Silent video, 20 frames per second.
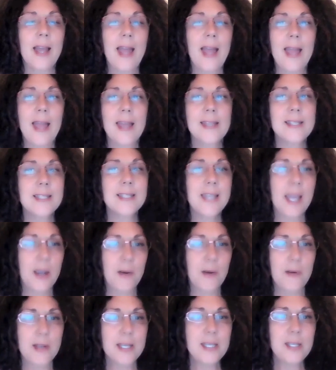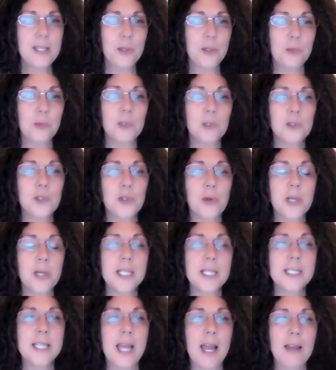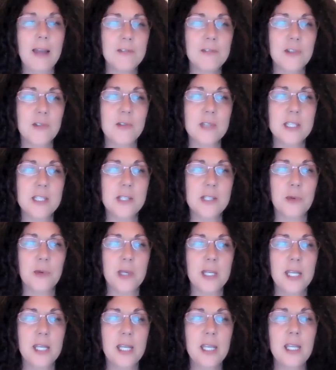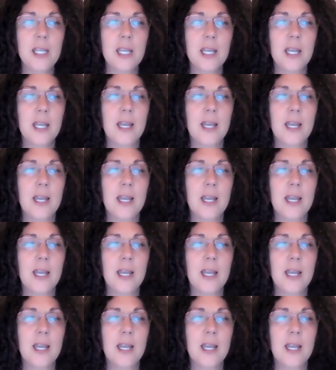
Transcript: and Karen, who will join us after the screening.